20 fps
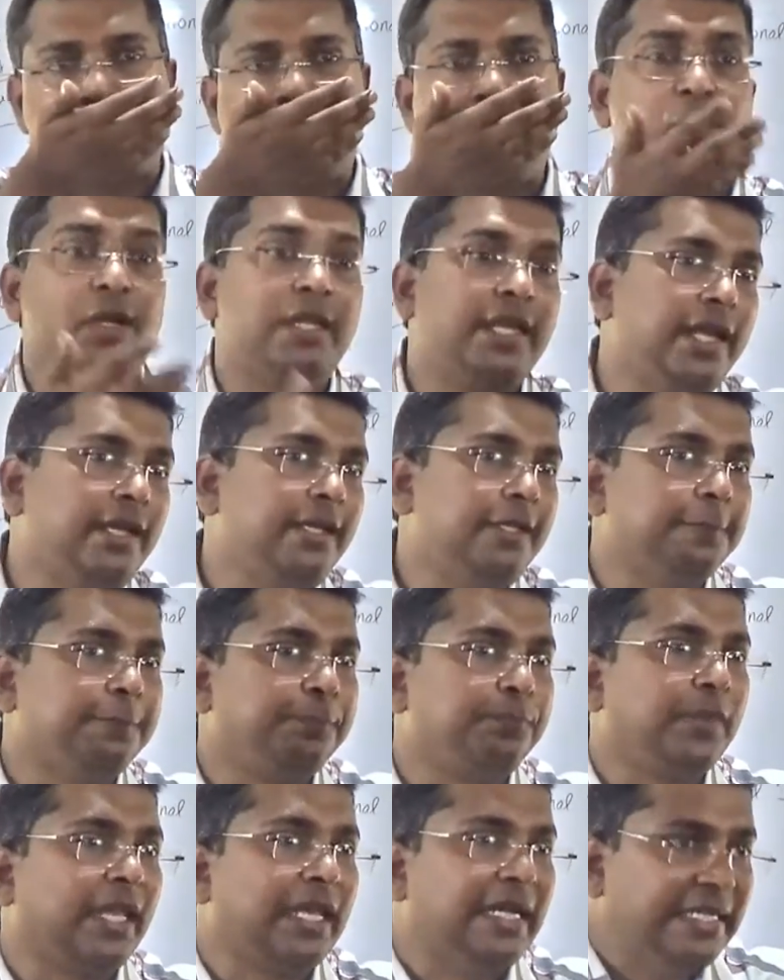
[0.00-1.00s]
You will get
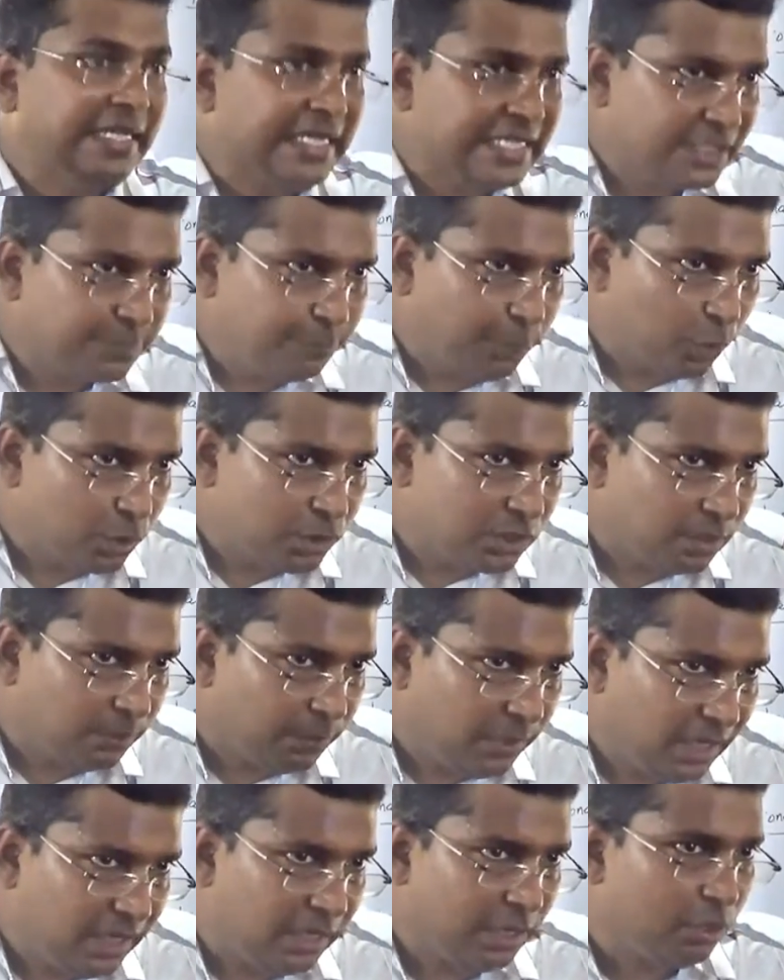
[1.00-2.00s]

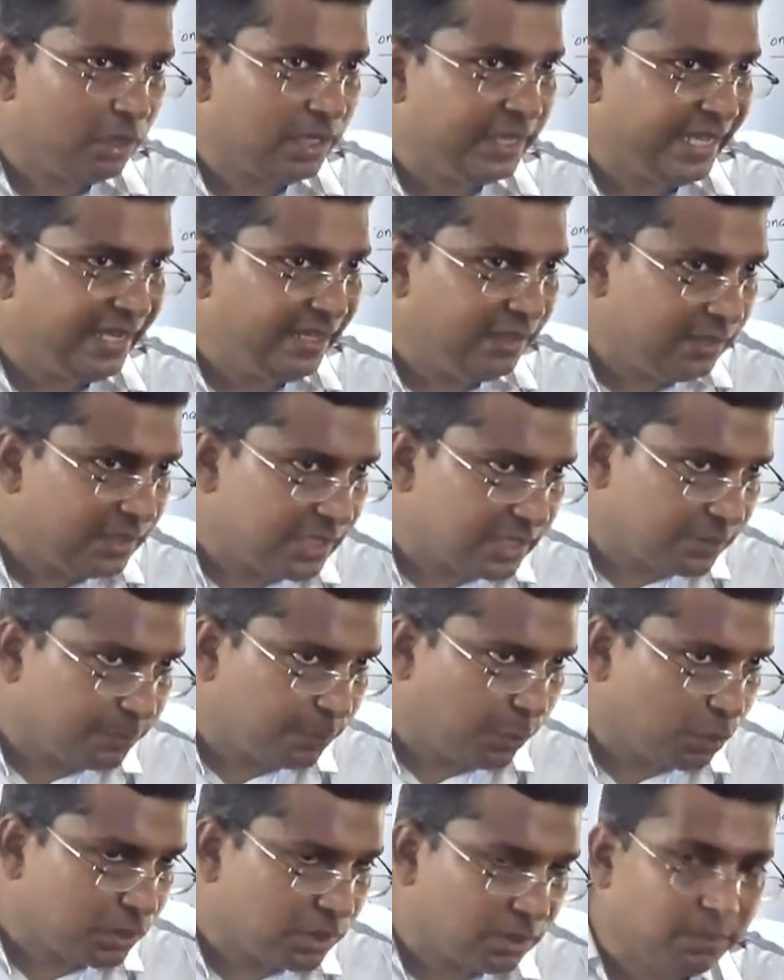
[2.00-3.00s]
disposable, you will get
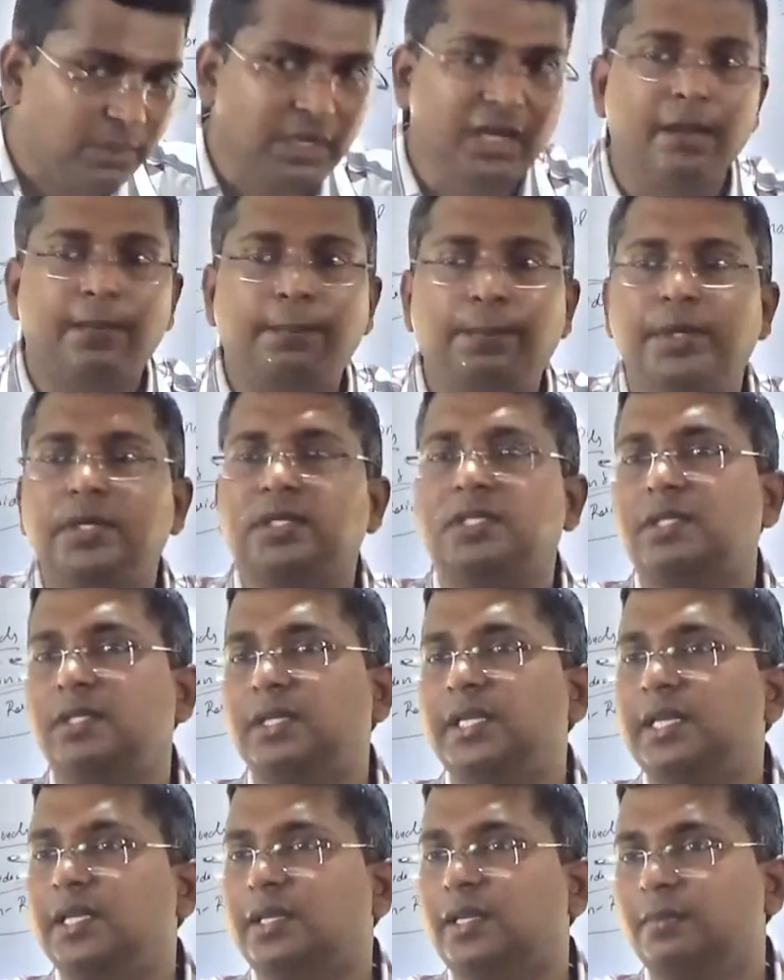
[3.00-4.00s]
disposable
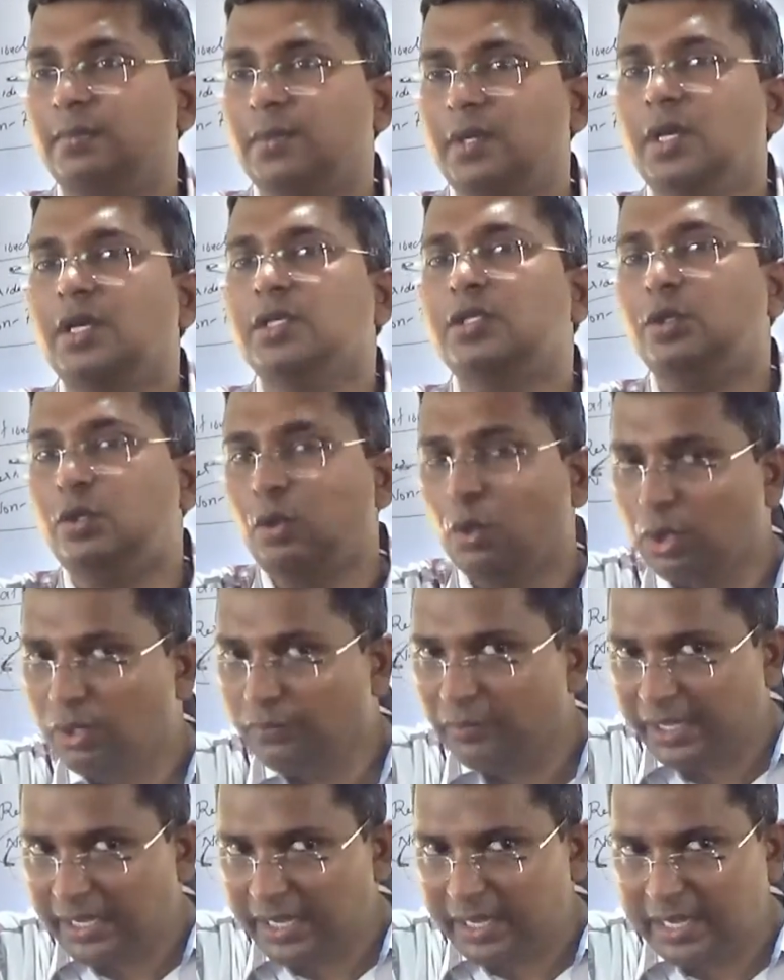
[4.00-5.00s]
personal income. So
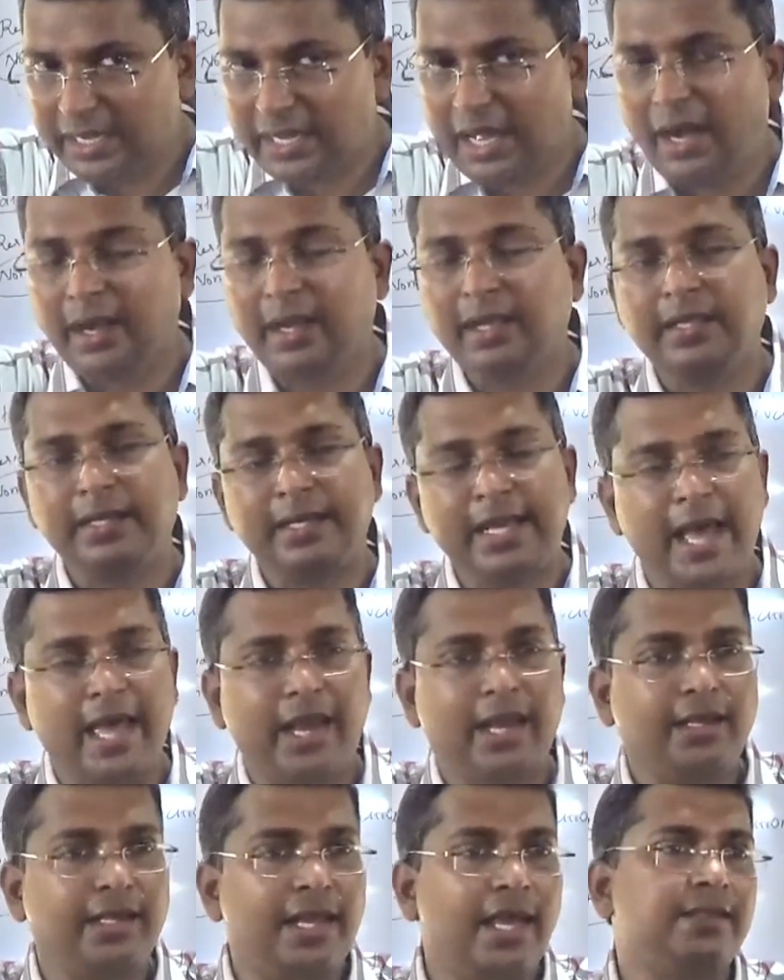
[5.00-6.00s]
don't worry regarding the
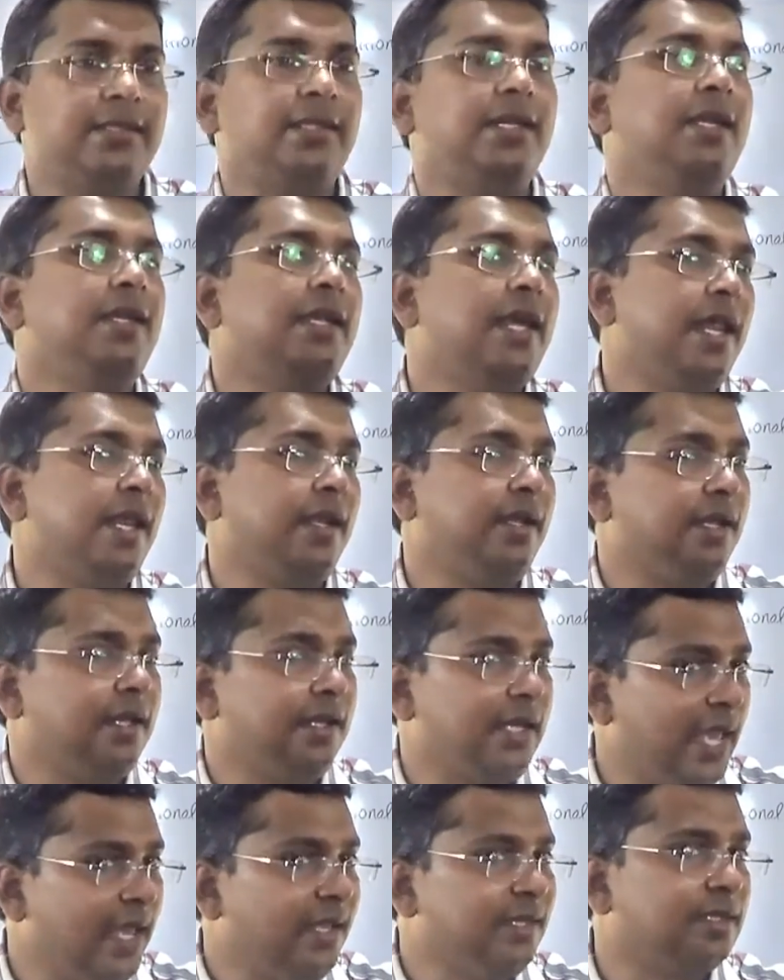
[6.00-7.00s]
direct tax and
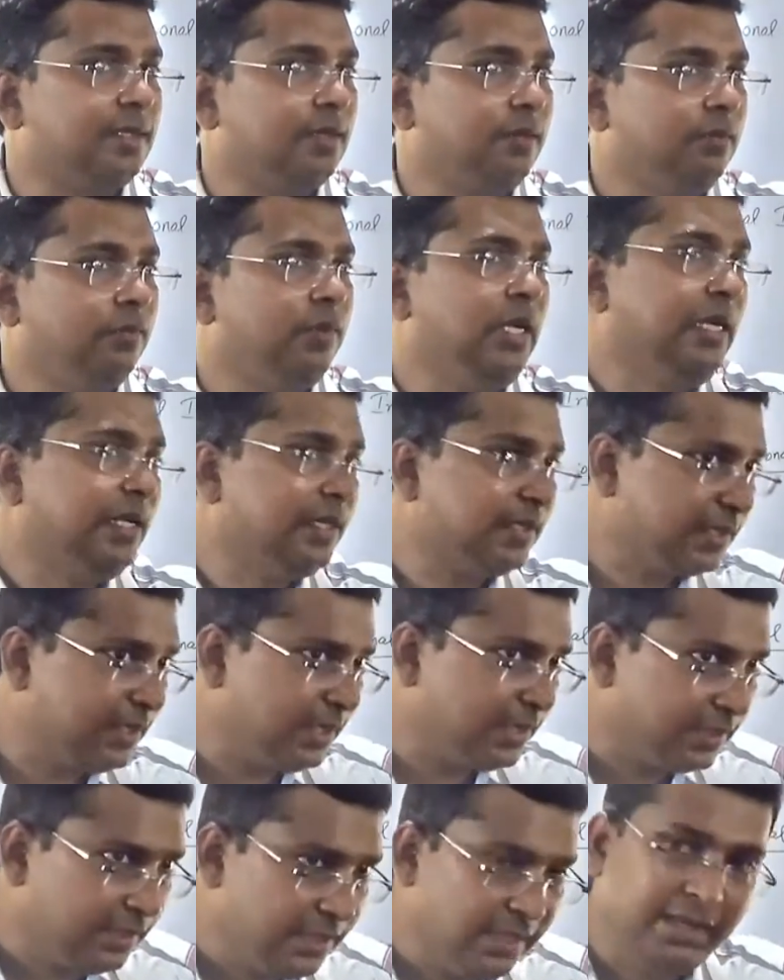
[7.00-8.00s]
indirect tax. We'll
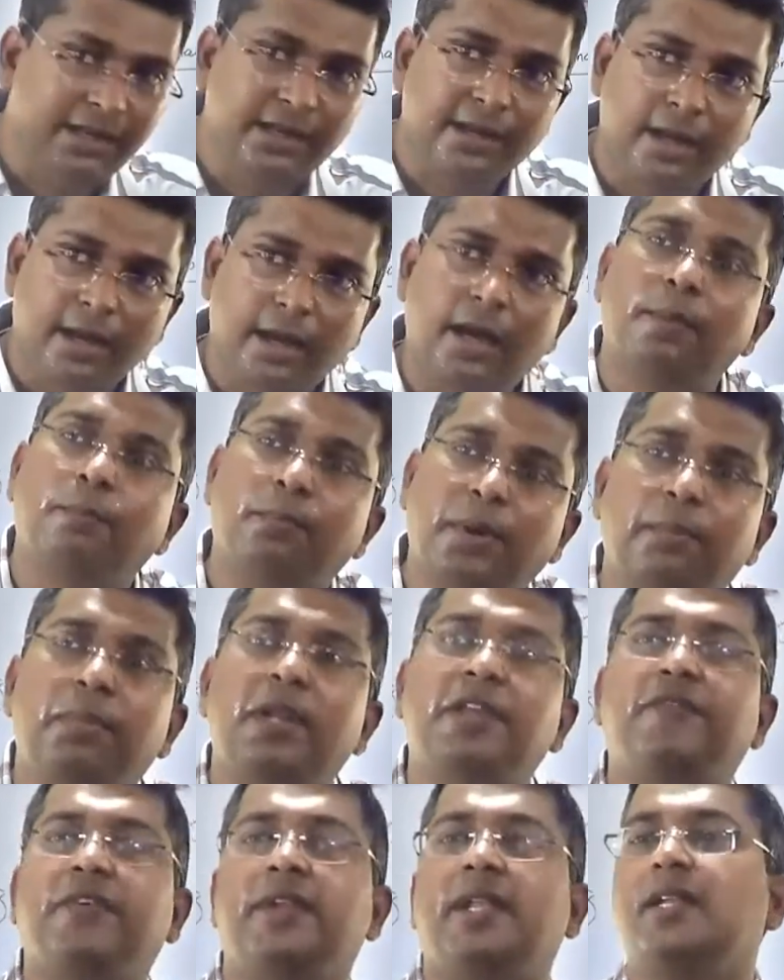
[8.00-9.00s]
discuss in
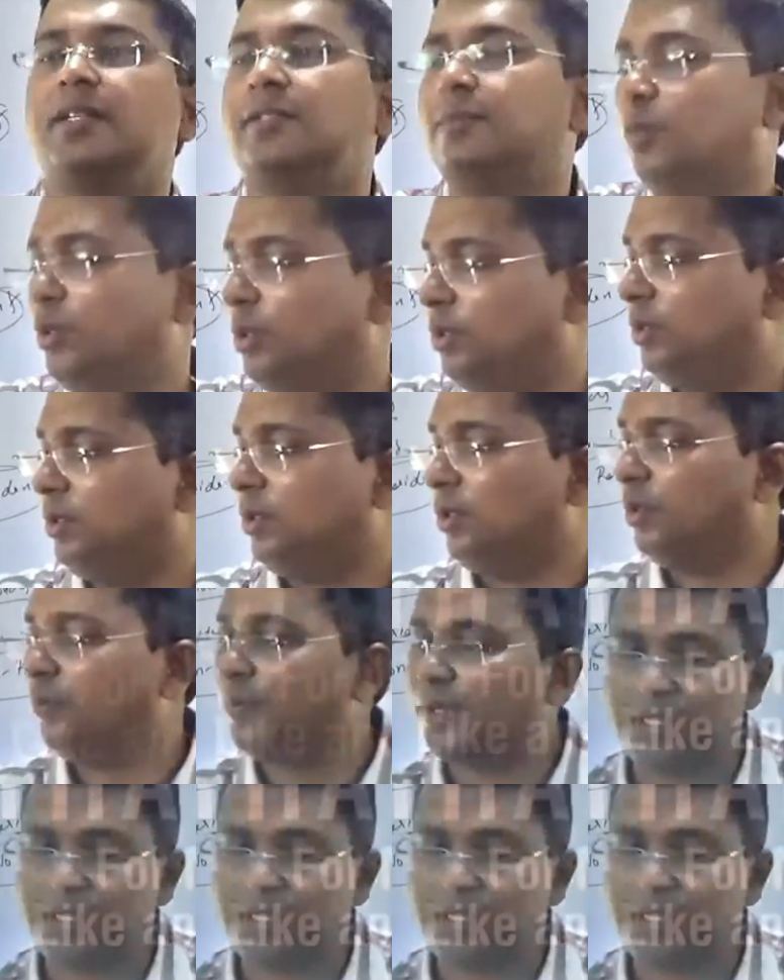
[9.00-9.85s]
public finance module. Don't